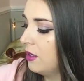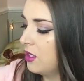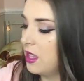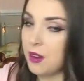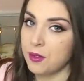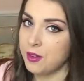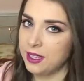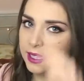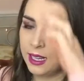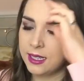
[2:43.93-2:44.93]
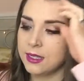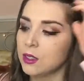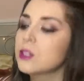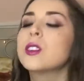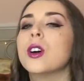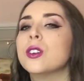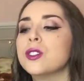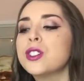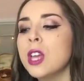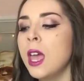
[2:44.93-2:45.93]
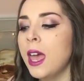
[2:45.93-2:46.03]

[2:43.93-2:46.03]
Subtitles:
So they're a really nice little touch.